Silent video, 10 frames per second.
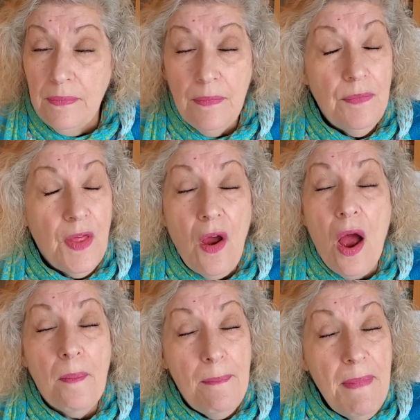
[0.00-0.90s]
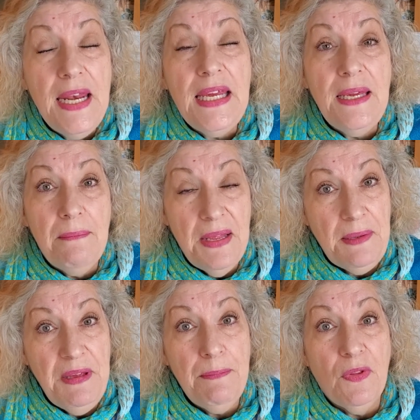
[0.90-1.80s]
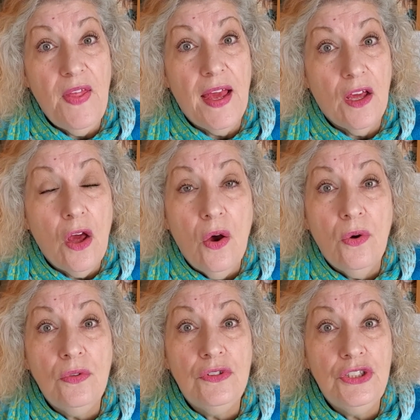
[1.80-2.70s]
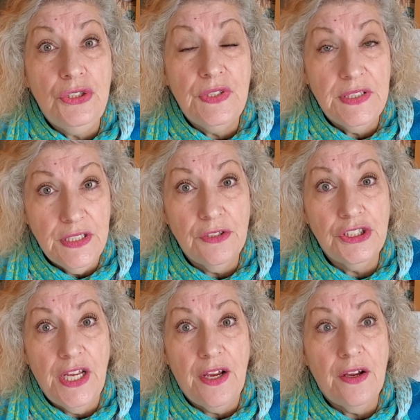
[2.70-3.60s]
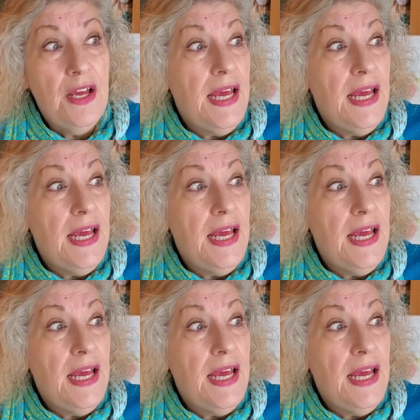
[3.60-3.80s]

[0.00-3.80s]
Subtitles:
there are many, many people that go to Skillshare.